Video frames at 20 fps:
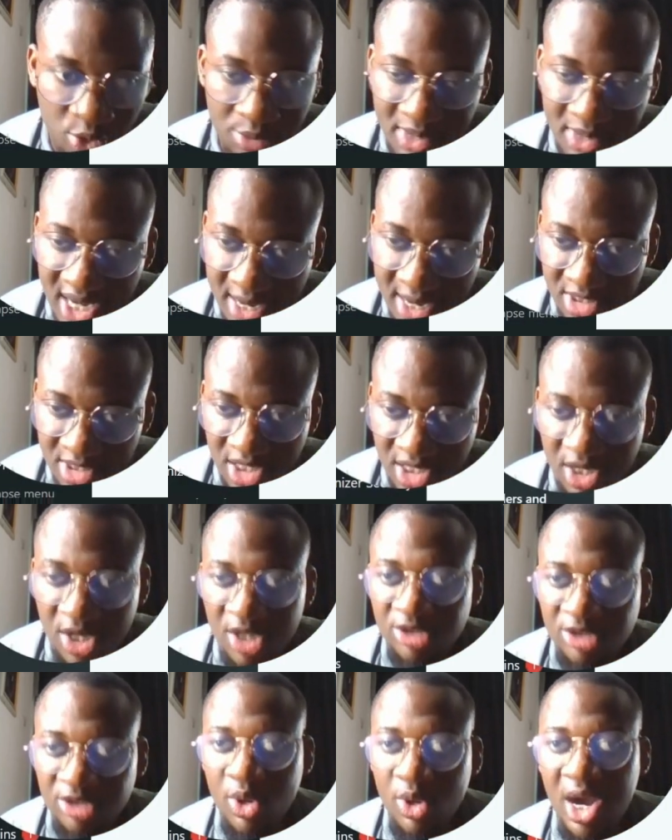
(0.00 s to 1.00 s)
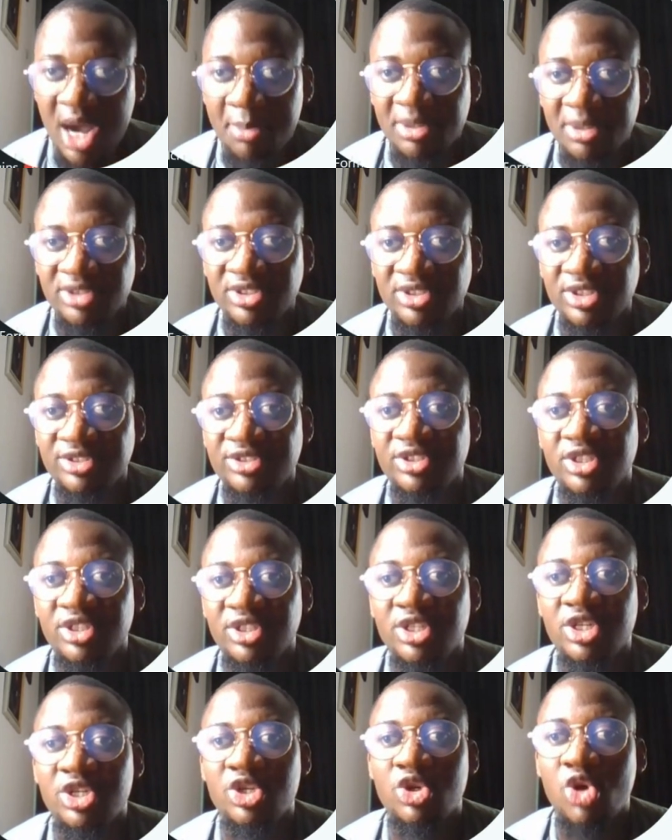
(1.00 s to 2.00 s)
be empty. So what happens if
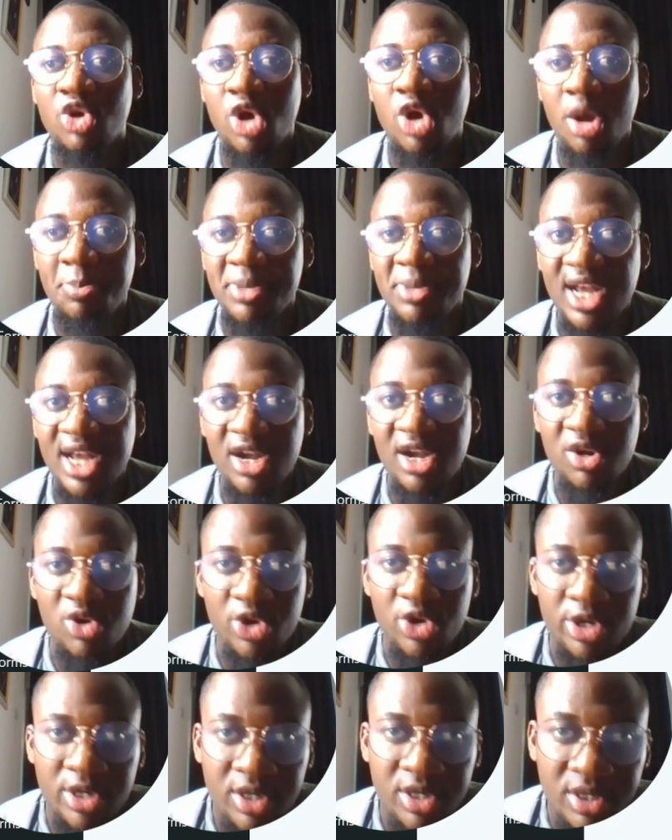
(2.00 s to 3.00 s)
you copy that code